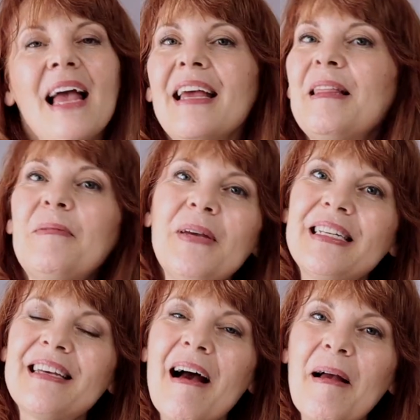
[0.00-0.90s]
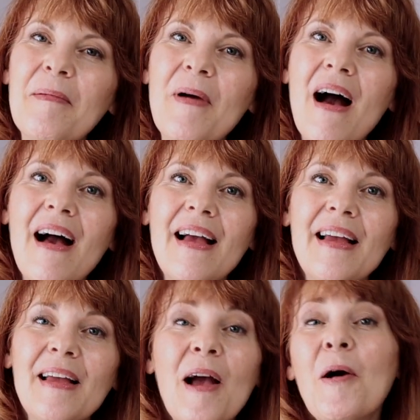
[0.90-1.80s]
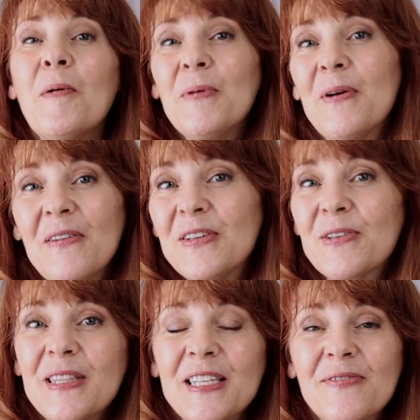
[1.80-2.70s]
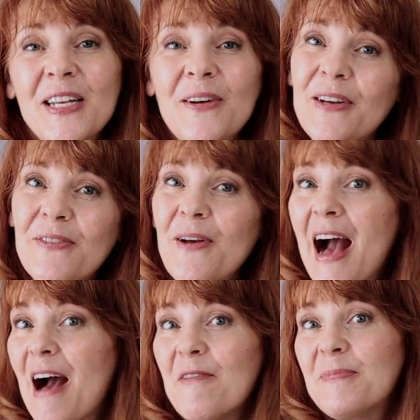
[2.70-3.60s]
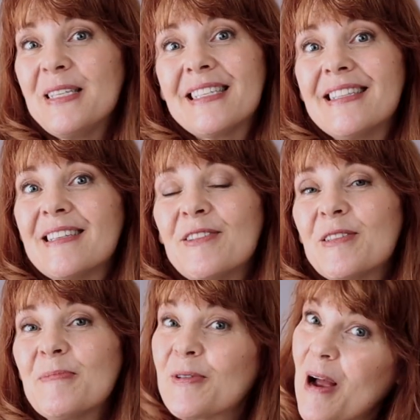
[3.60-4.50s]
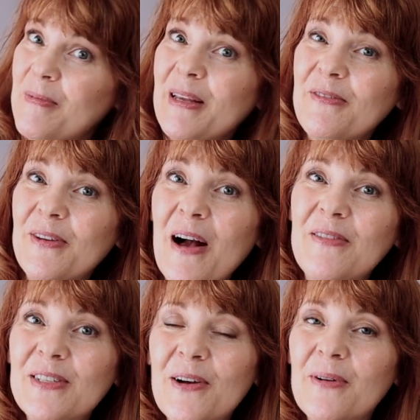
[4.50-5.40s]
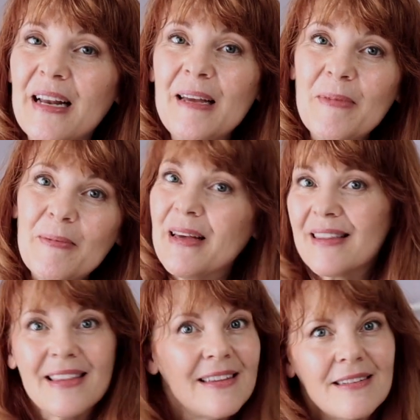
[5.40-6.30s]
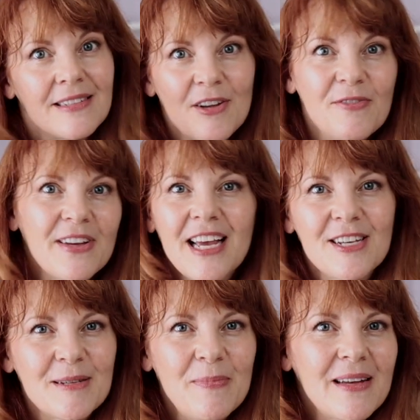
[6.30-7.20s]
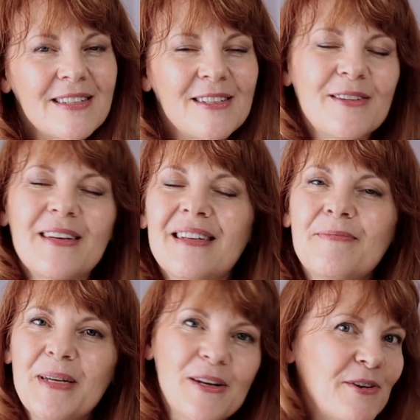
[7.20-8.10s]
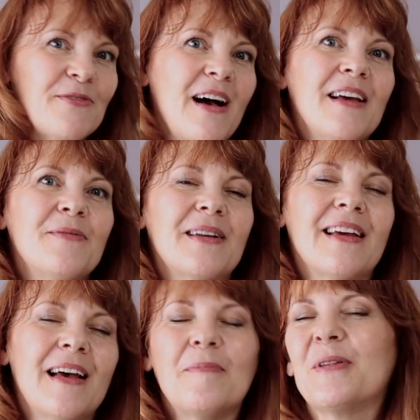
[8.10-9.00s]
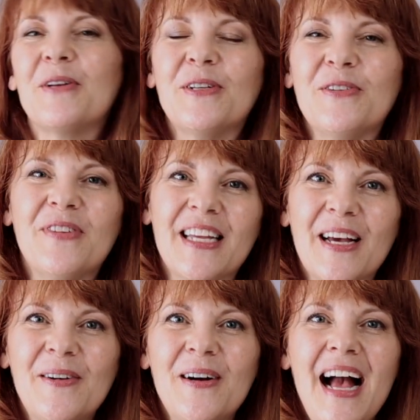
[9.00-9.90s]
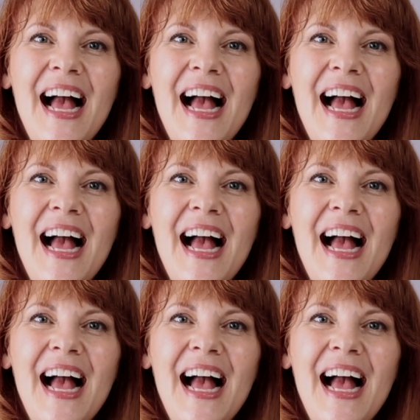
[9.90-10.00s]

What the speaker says: In the meantime, I hope you have enjoyed this video. If you have, please consider subscribing if you haven't already. Maybe hit the little notification bell so you can be notified when I upload a new video.